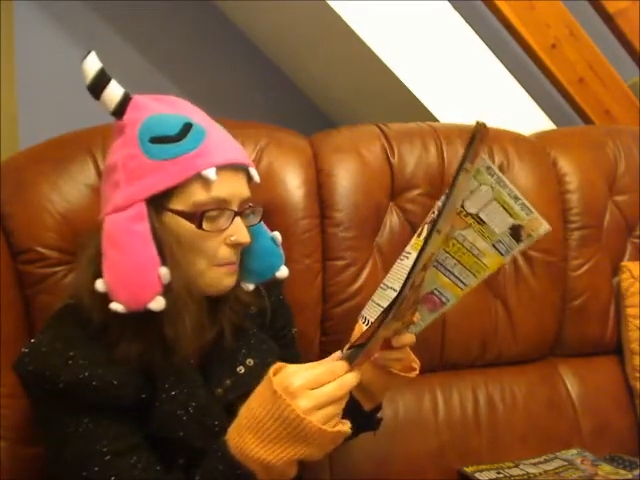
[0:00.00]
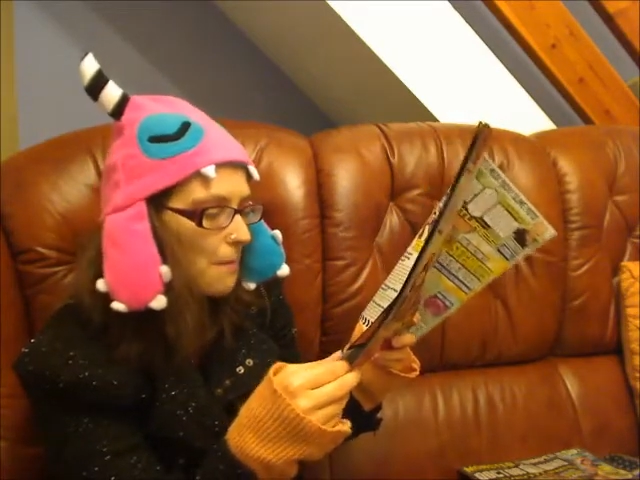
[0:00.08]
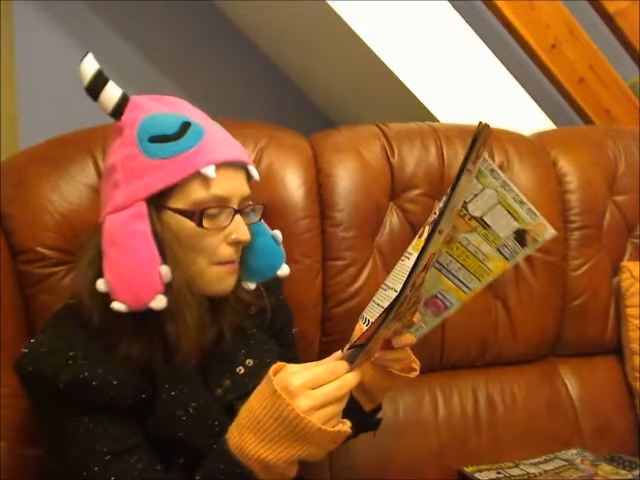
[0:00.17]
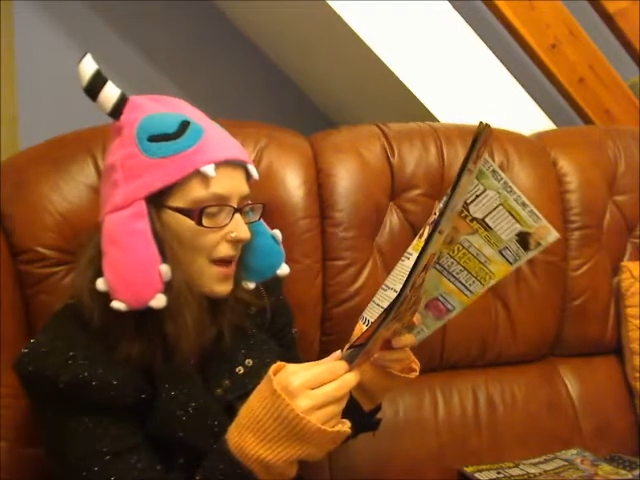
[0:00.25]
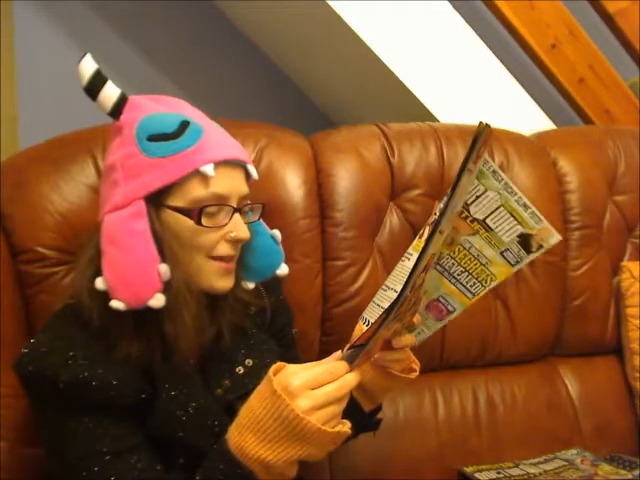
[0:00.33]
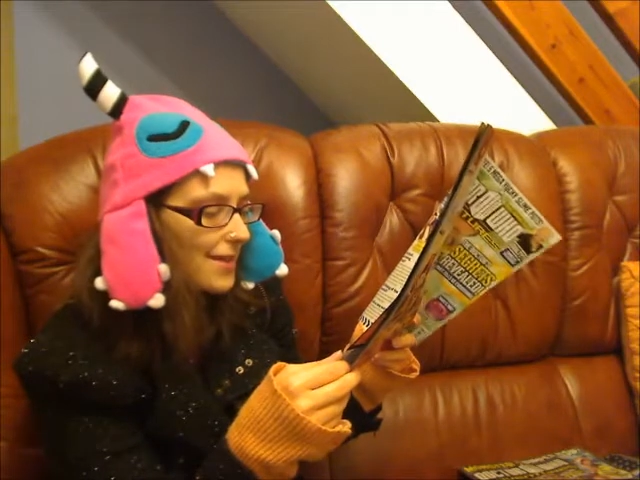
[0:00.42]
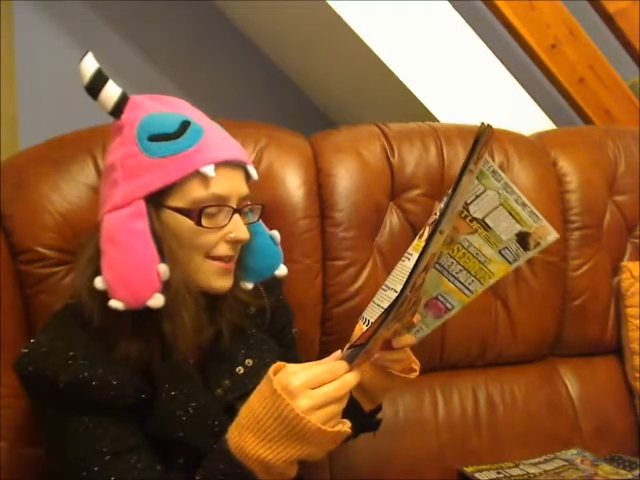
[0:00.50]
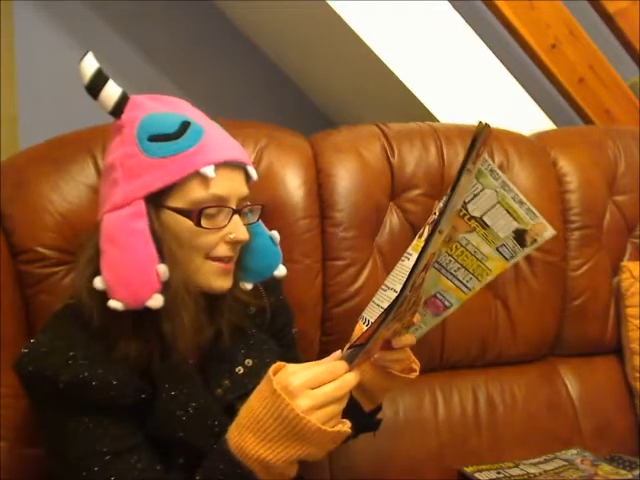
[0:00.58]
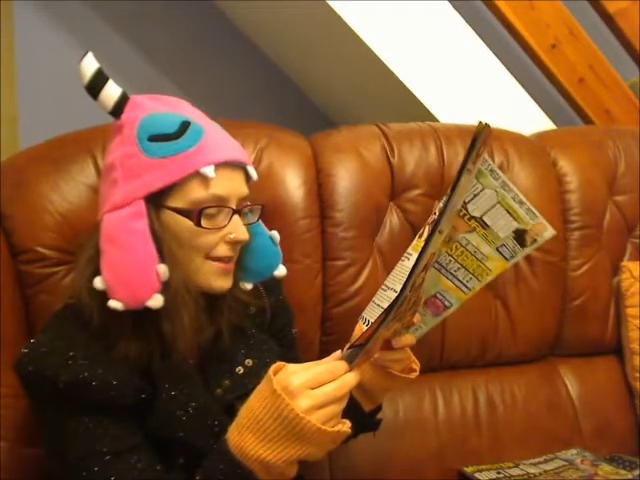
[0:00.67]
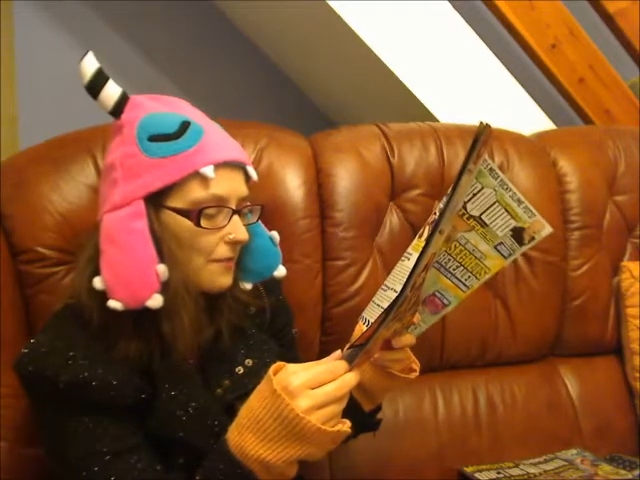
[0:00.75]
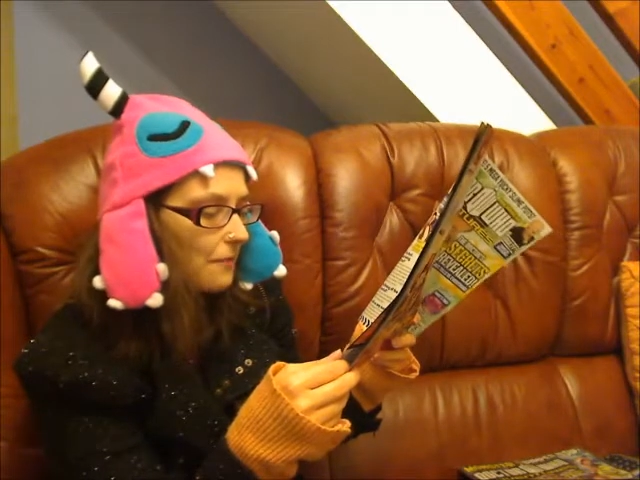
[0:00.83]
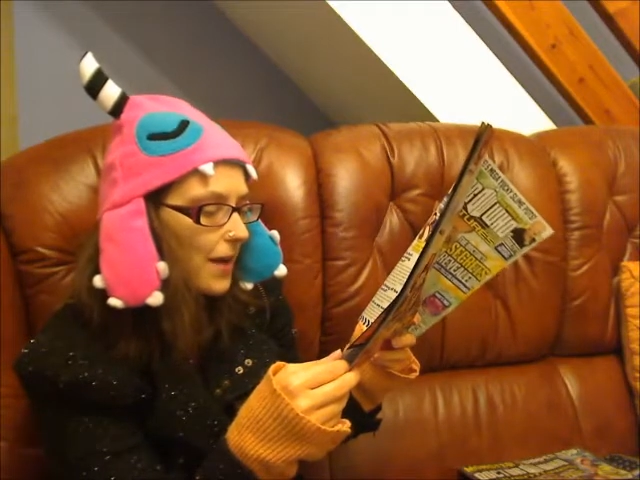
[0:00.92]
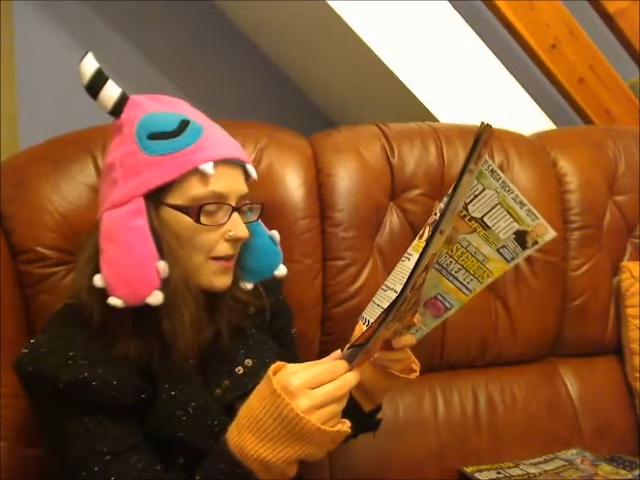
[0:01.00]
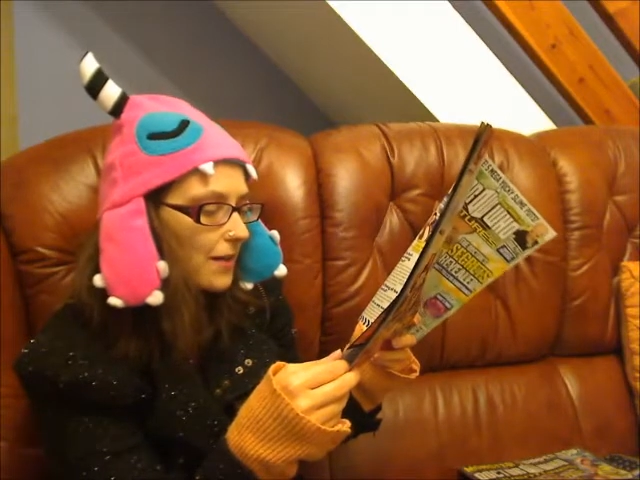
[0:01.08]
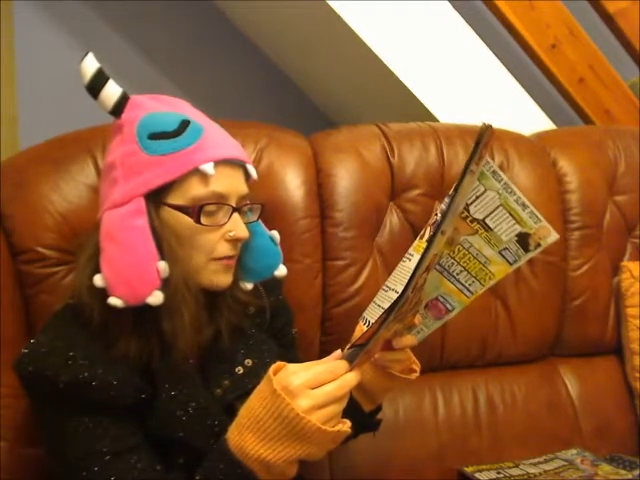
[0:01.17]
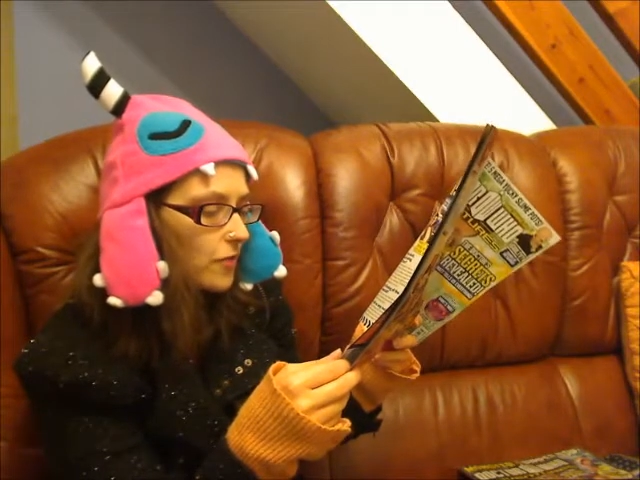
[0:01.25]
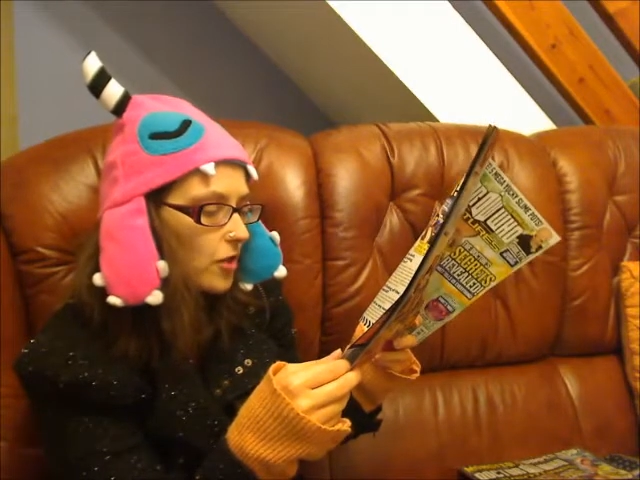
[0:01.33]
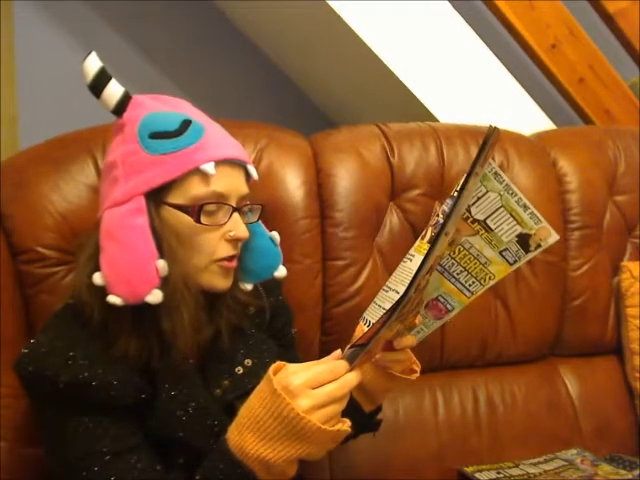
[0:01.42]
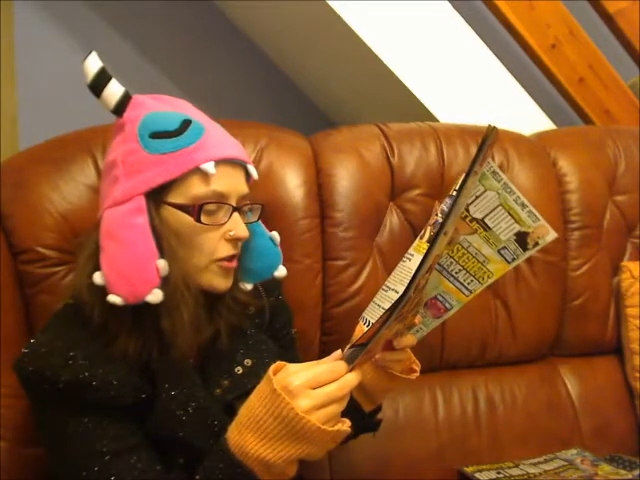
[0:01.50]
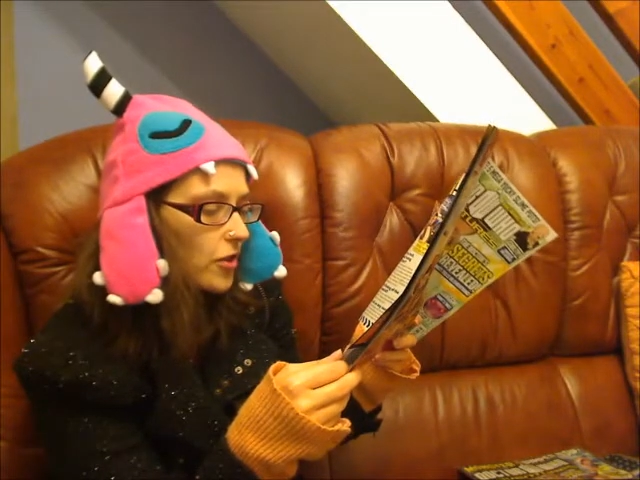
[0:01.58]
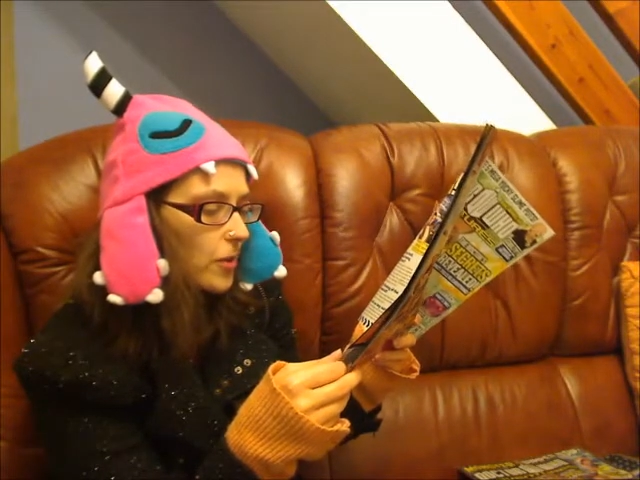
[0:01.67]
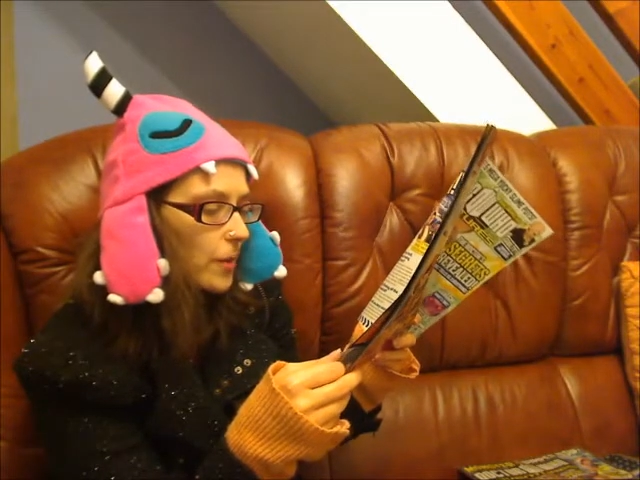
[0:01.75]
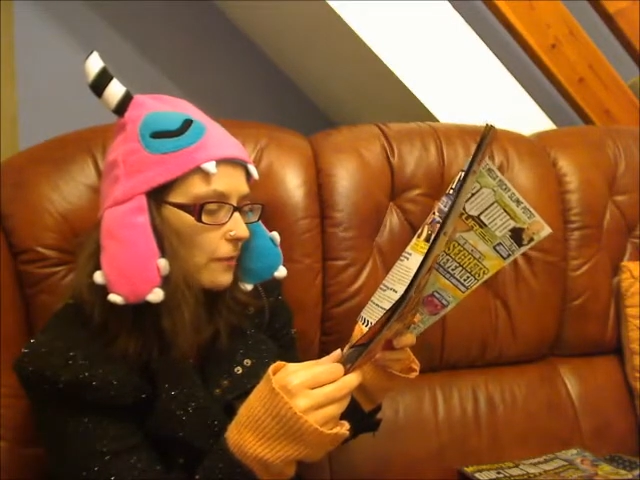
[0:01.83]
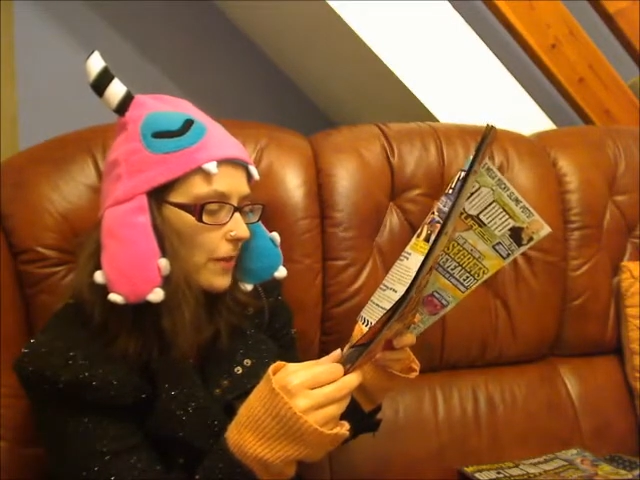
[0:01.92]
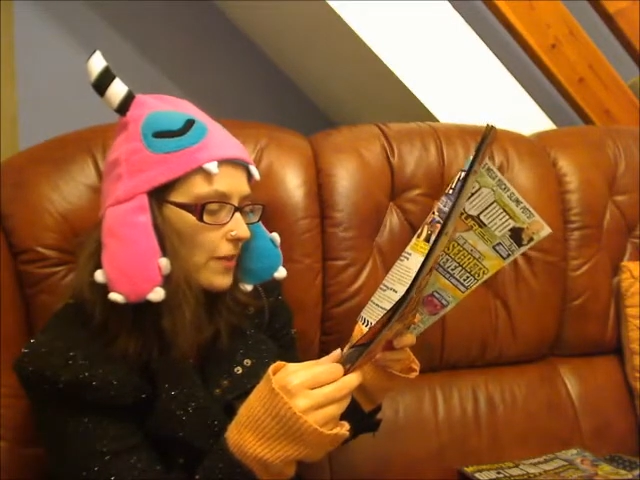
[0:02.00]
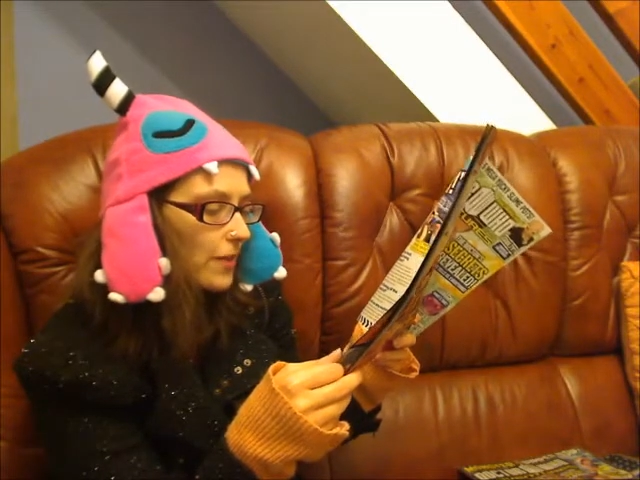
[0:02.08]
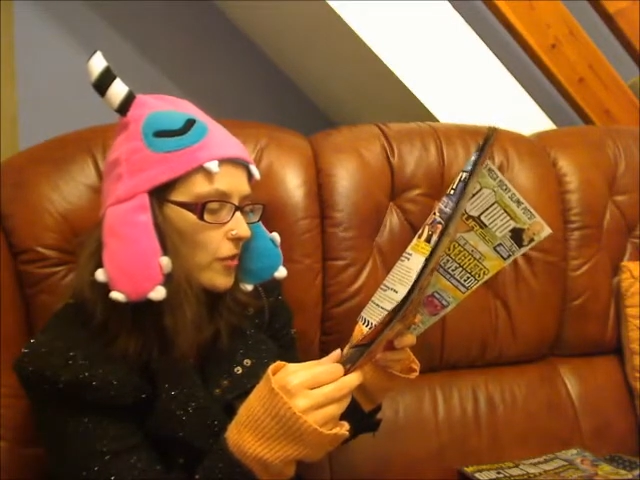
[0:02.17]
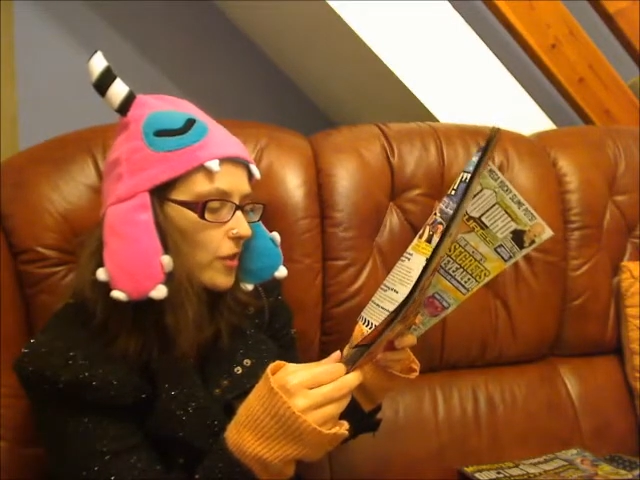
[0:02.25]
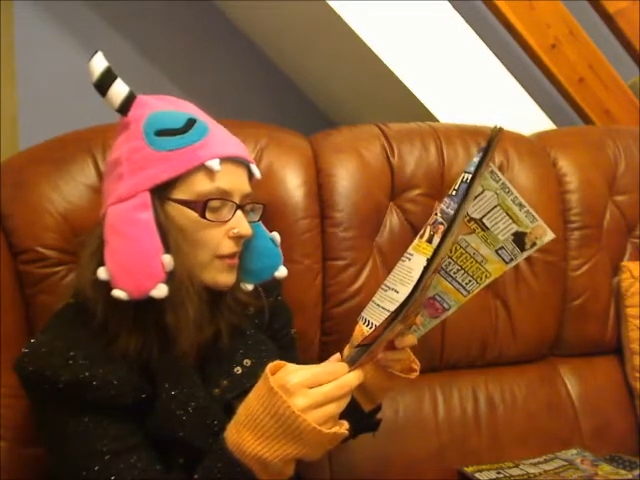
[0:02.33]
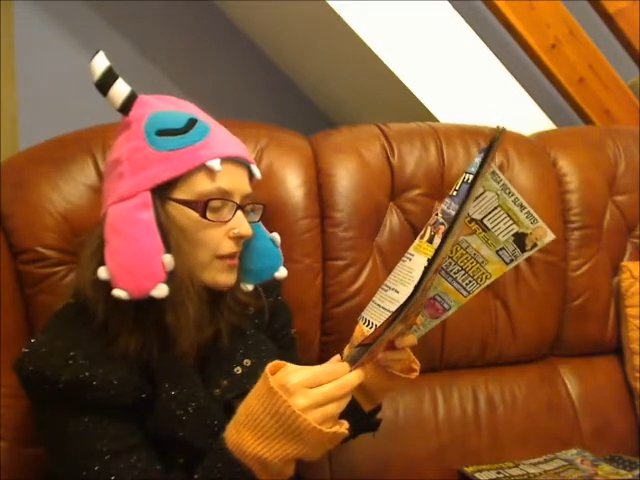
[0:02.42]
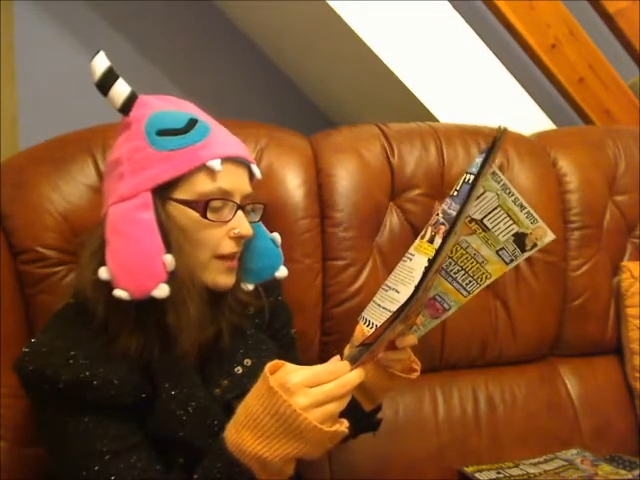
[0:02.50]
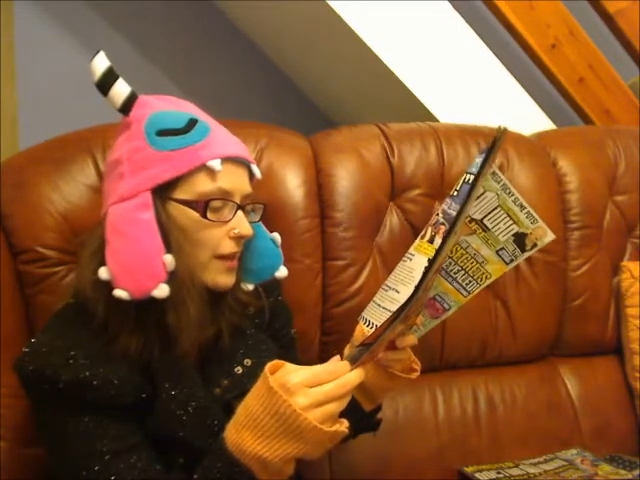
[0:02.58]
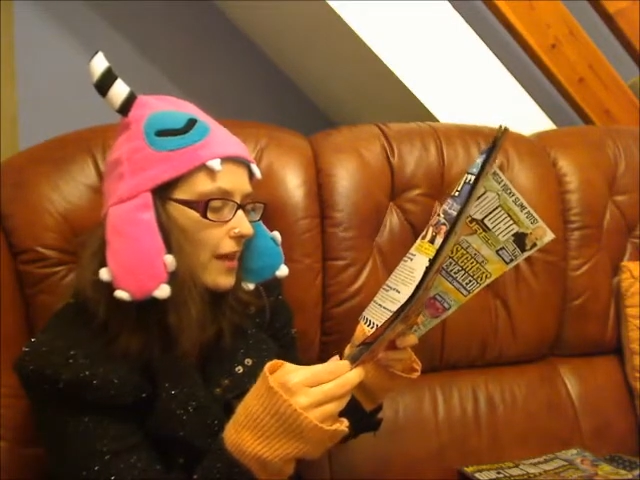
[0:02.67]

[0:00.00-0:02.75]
Matt is a fan of Doctor Who adventures.